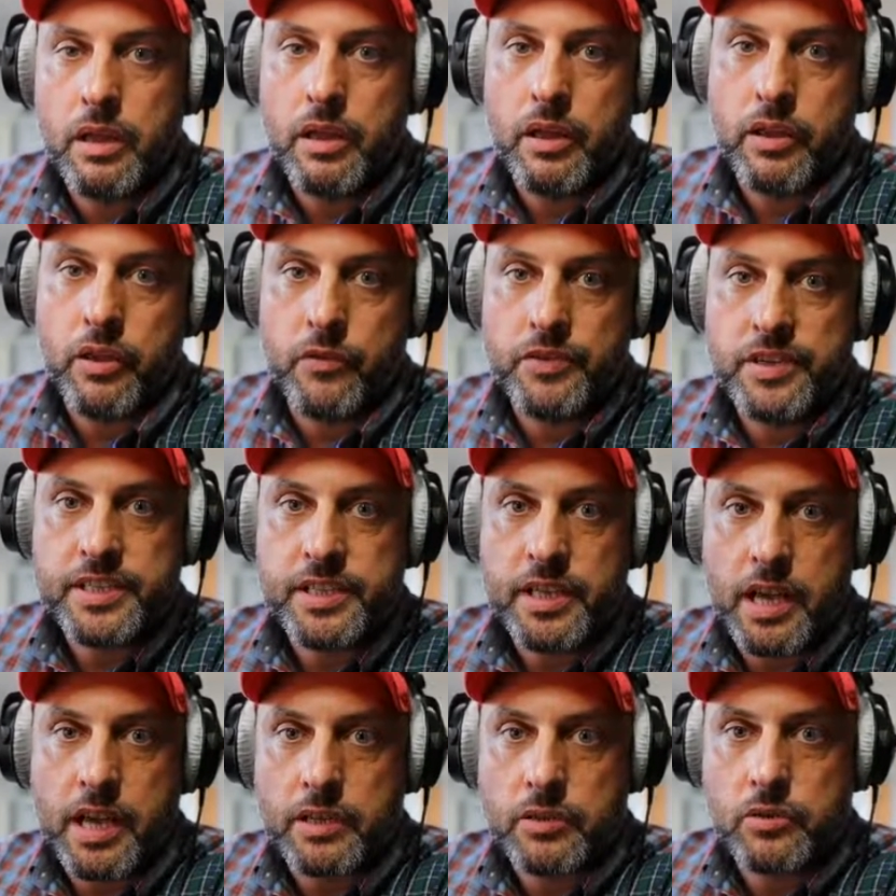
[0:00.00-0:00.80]
You've
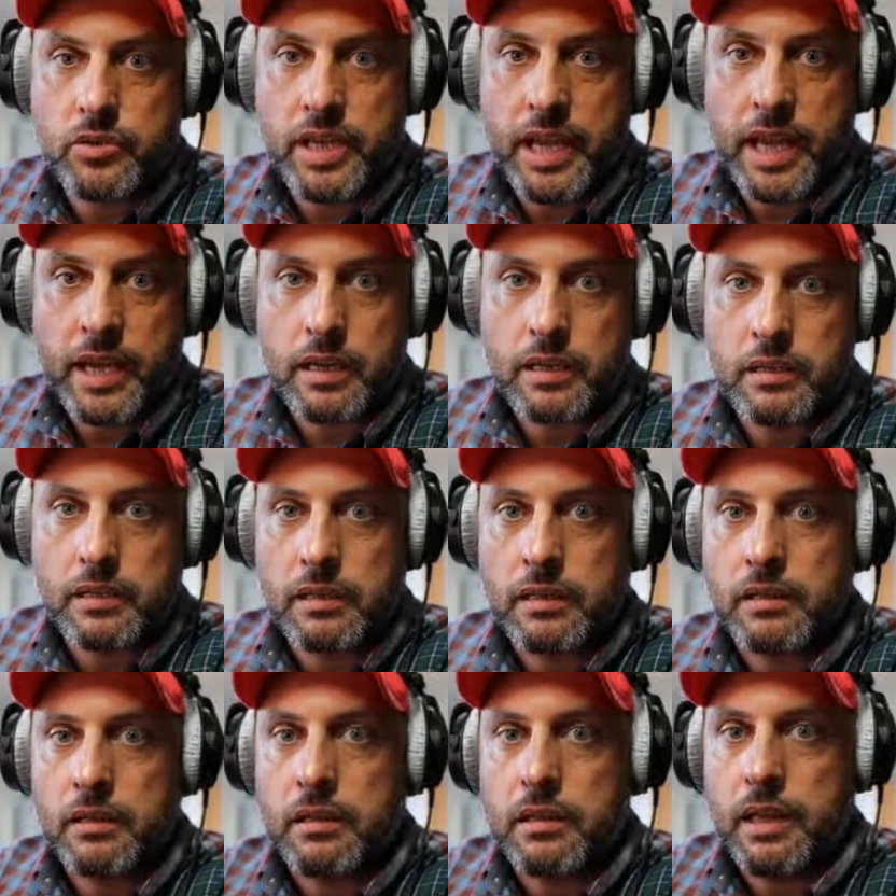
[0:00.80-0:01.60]
decided to
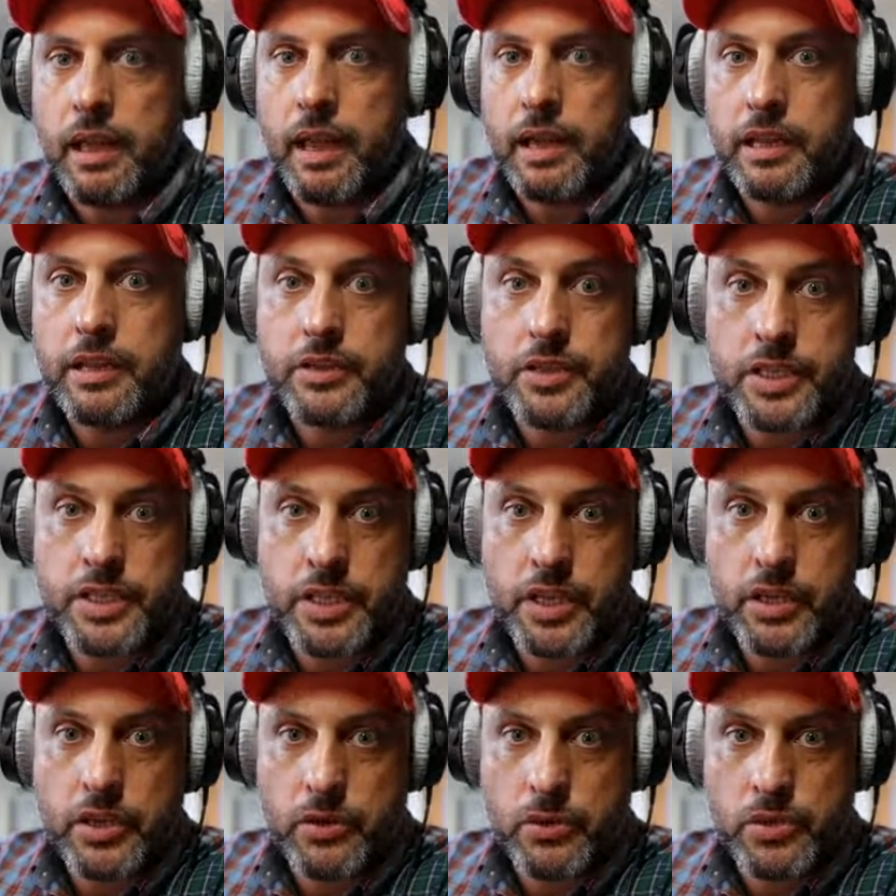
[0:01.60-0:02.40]
tackle an
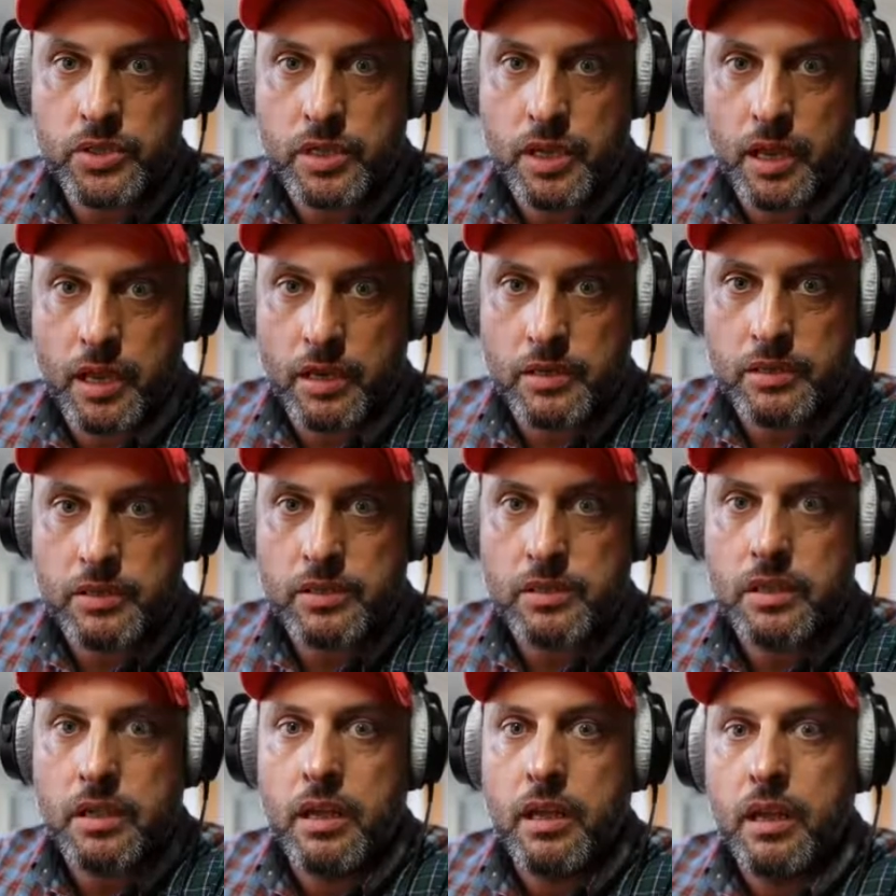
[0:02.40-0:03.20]
interesting use case.